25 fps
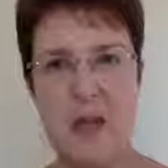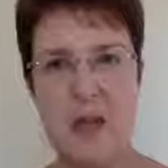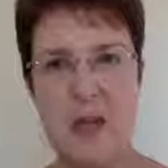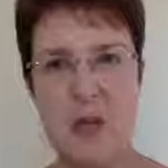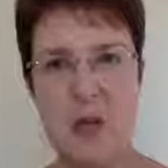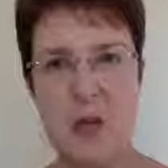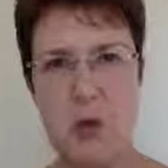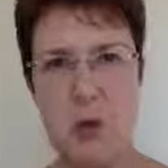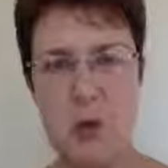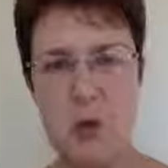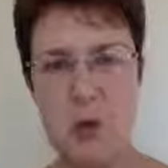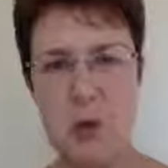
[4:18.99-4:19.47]

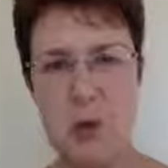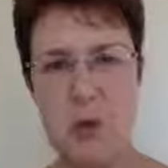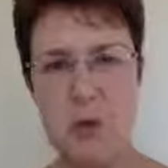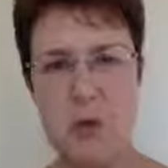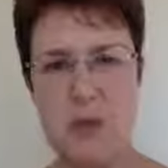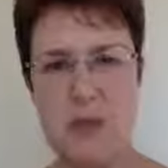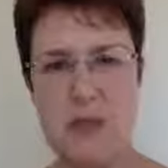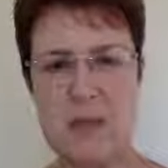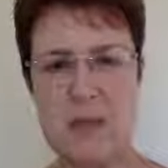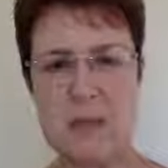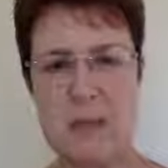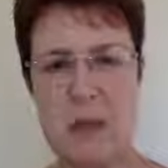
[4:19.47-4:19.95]
too
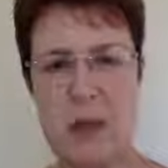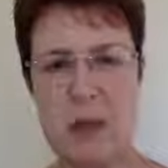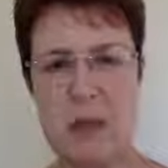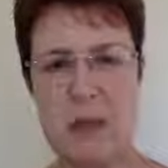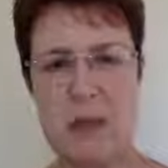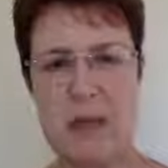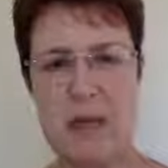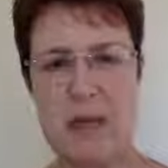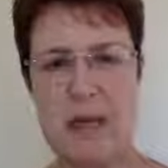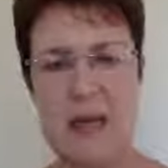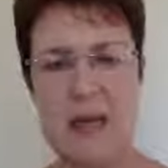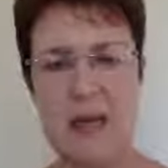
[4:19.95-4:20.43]

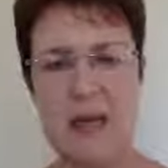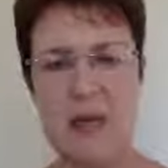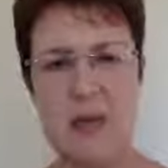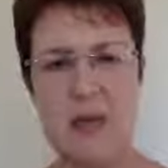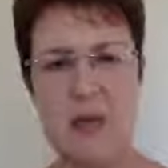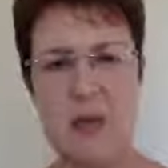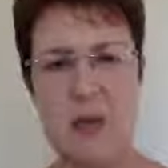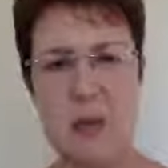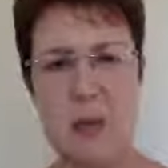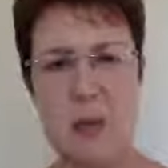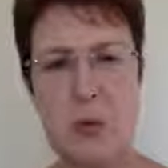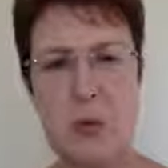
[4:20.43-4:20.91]
spammy,
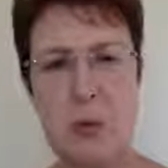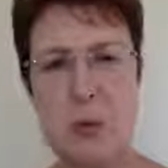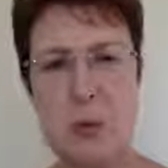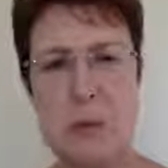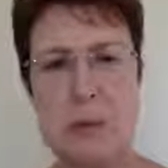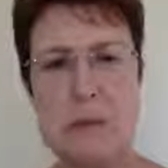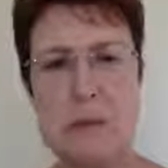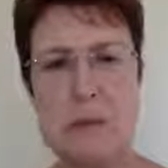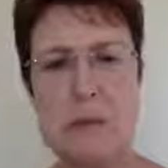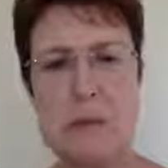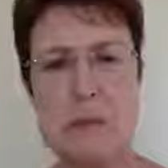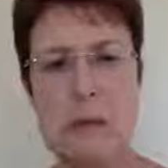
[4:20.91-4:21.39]
too
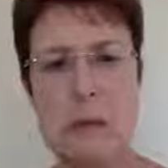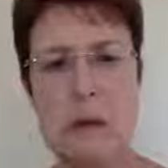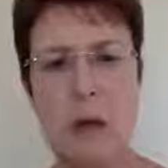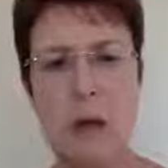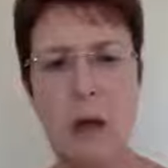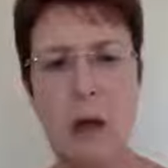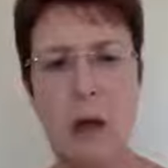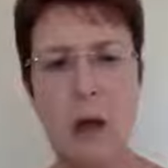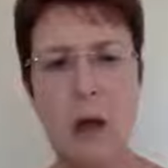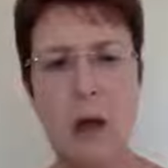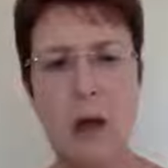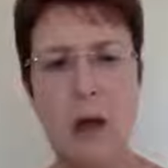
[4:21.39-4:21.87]

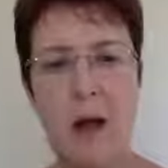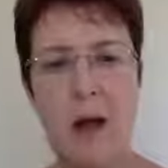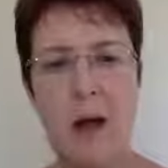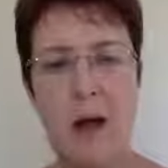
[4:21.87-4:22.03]
bleh.